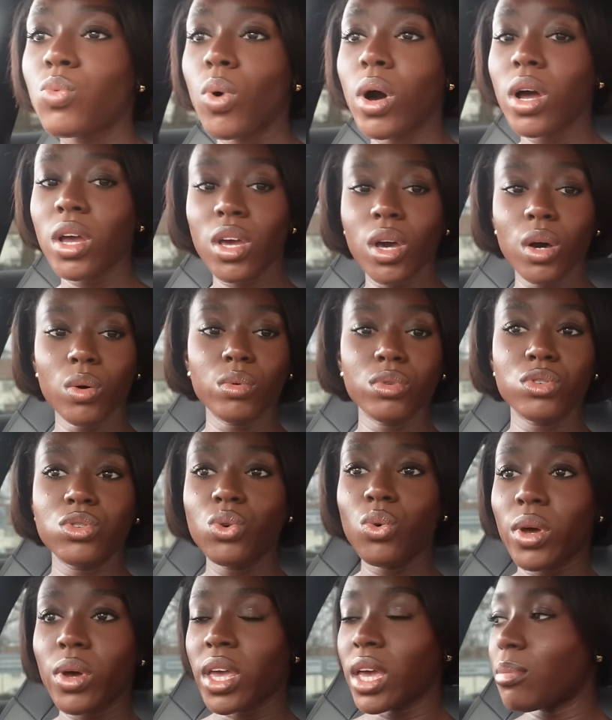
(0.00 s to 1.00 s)
one girl was
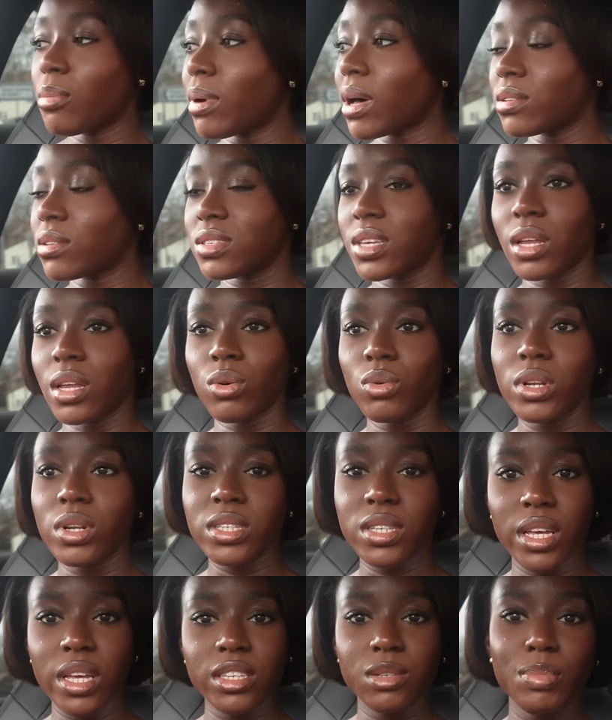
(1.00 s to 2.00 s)
talking about it, and
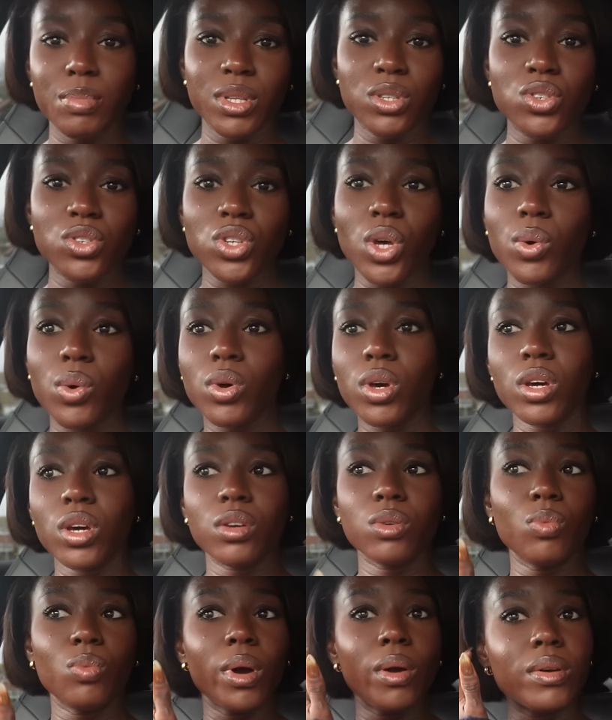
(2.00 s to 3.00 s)
honestly, it's been so
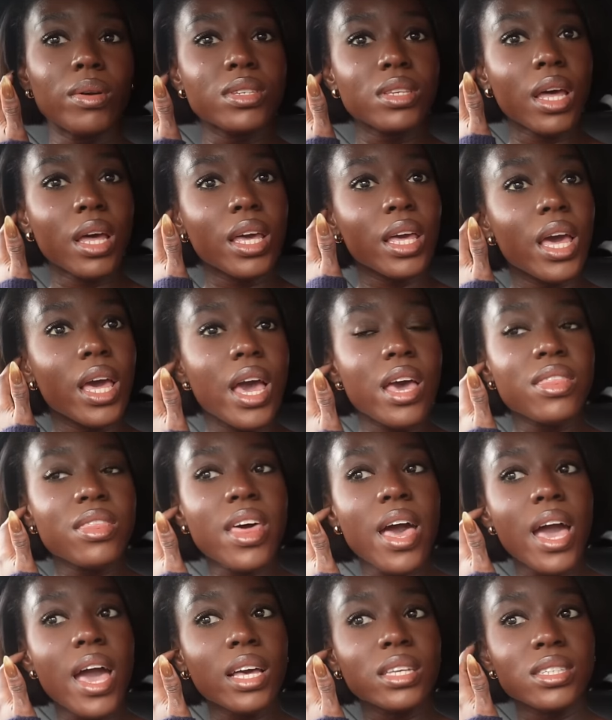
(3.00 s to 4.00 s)
good, where it's like
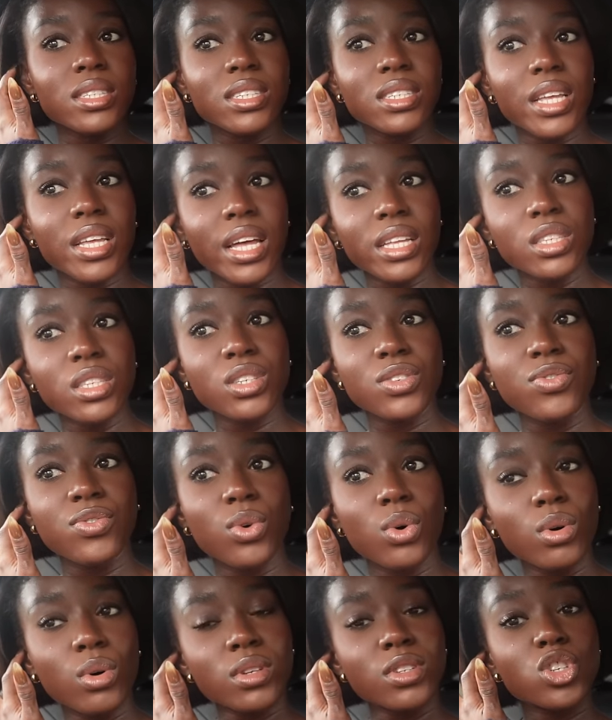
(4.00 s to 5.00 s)
the S stands
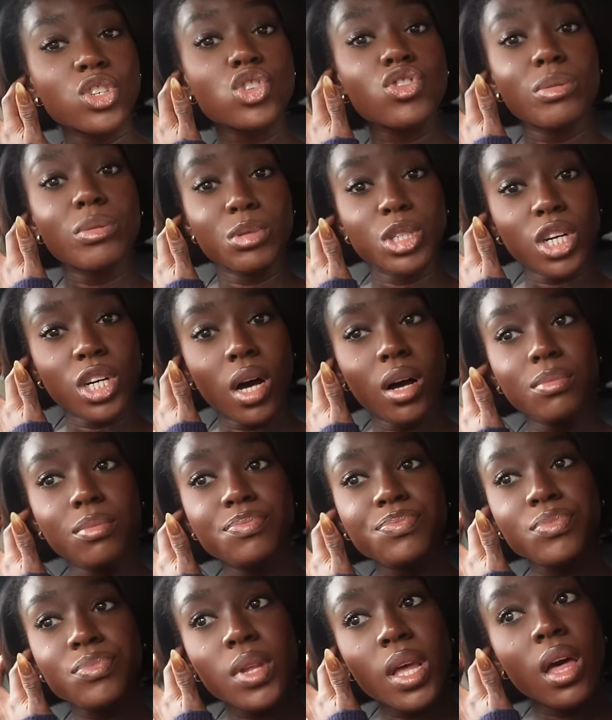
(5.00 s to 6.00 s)
for scripture,
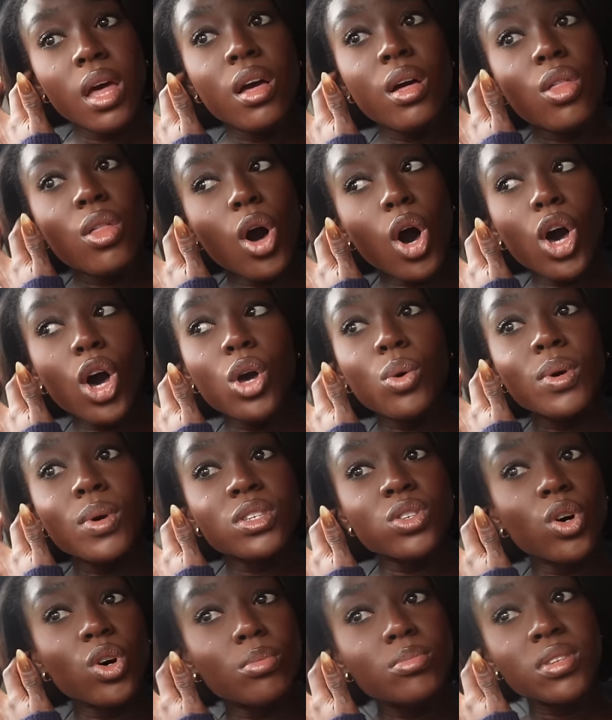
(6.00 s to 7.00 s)
O
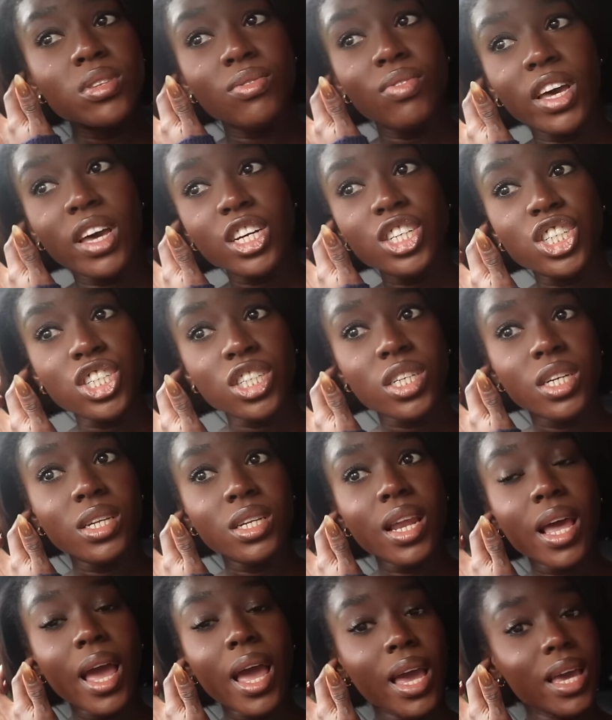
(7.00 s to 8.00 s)
is
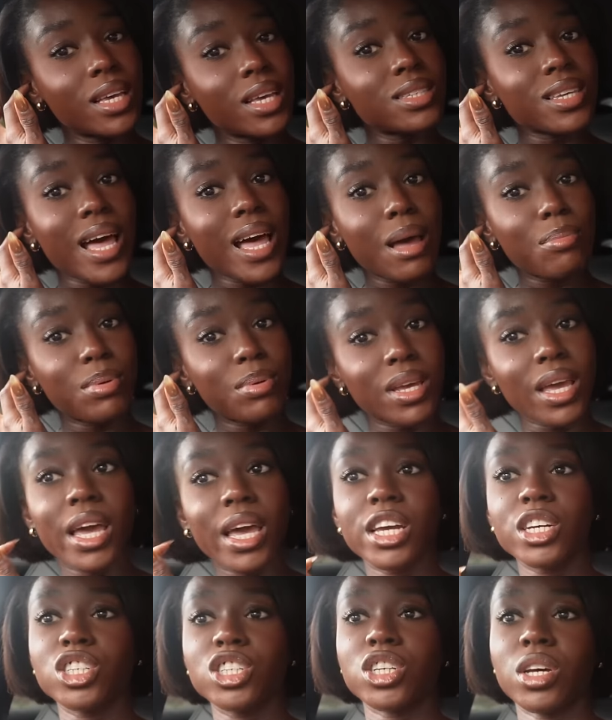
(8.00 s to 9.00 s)
observation, A is
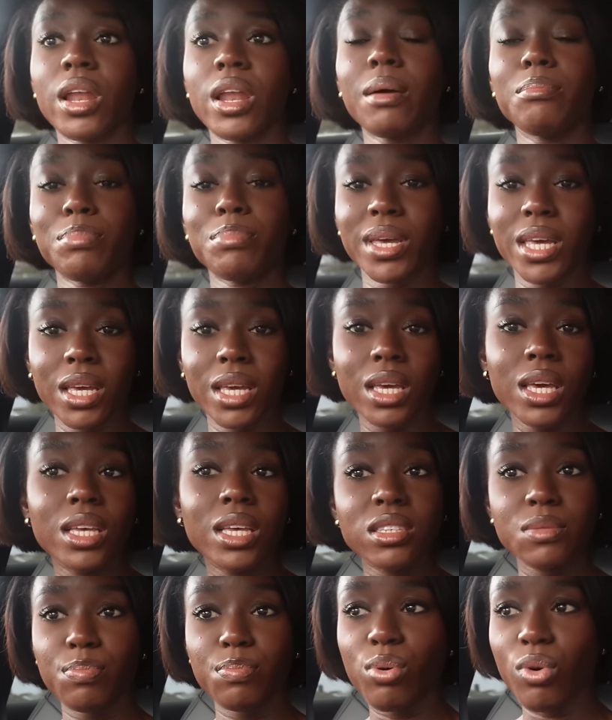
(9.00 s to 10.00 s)
application, and P
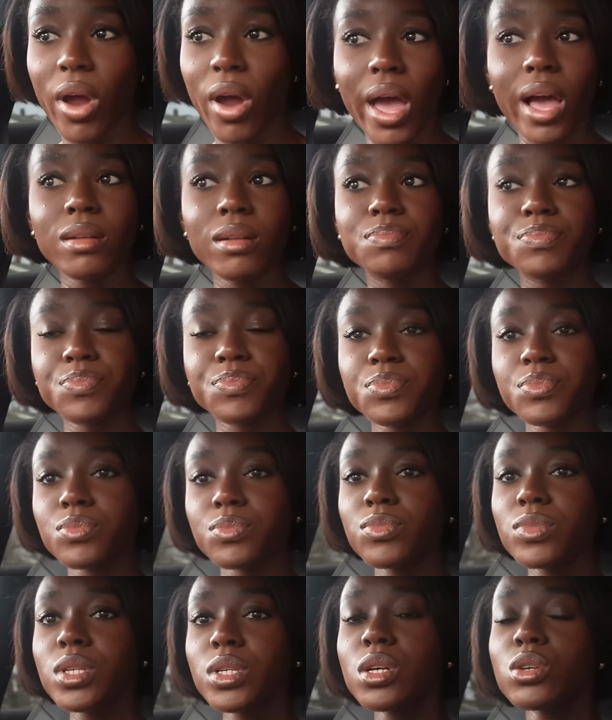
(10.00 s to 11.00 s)
is prayer.
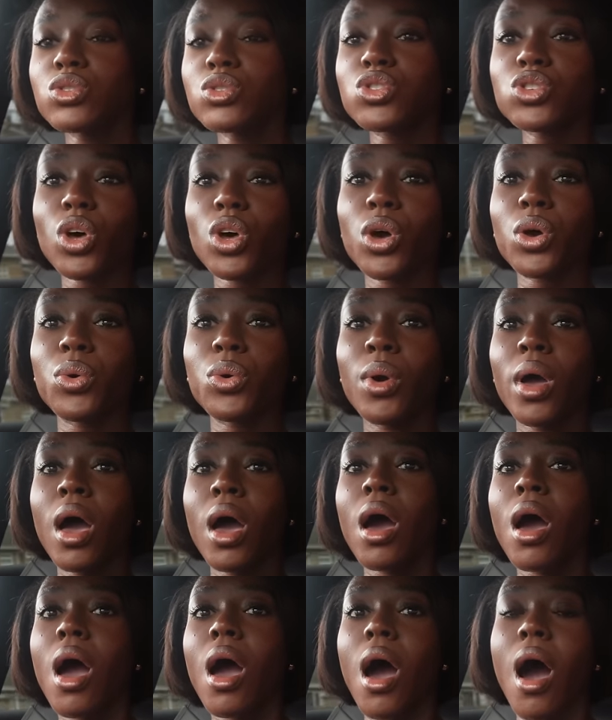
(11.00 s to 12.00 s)
So
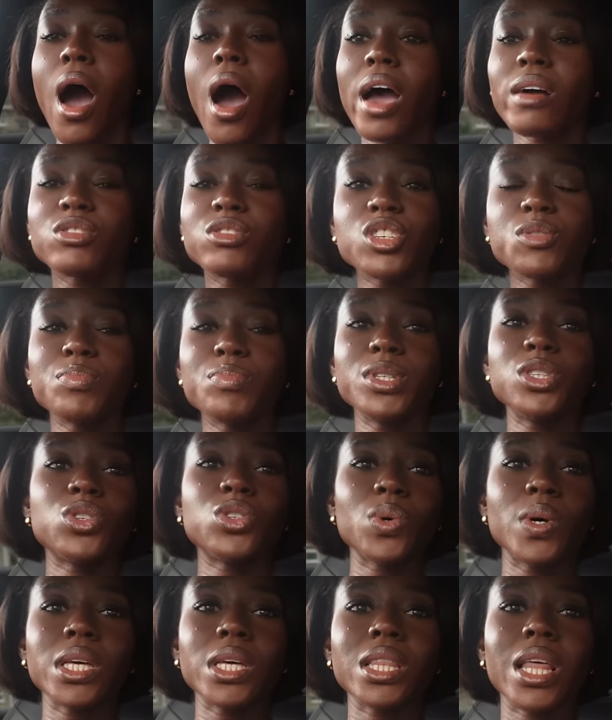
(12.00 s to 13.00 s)
I've just been
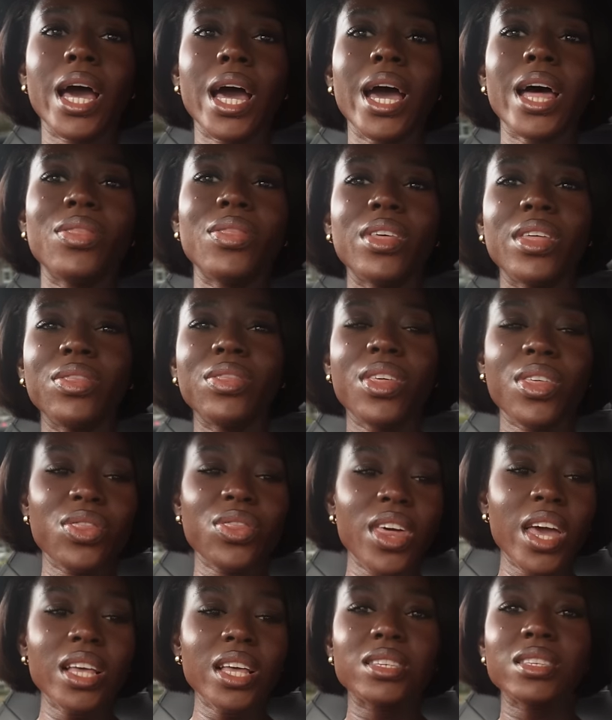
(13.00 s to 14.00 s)
doing that, and then the
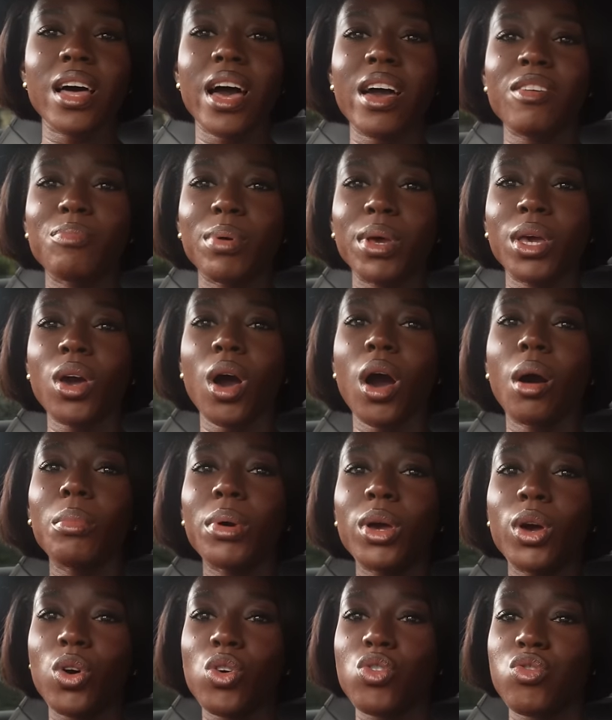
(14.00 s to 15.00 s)
things that I've been
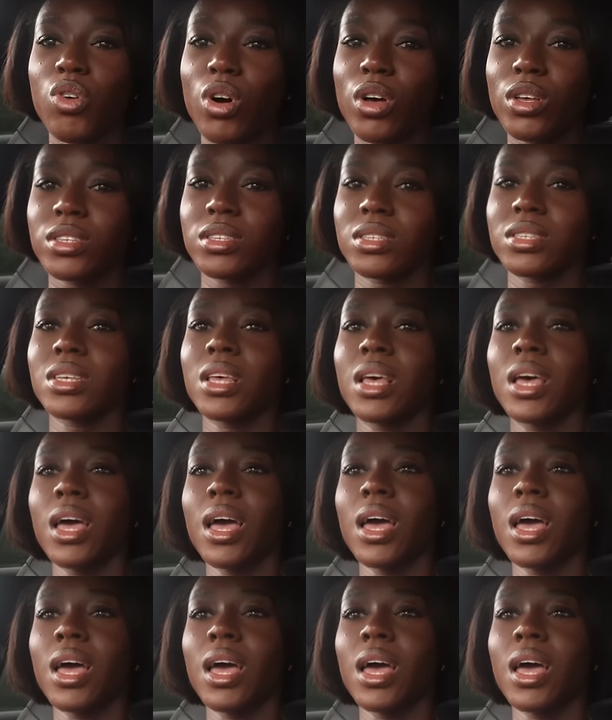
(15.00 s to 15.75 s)
coming across,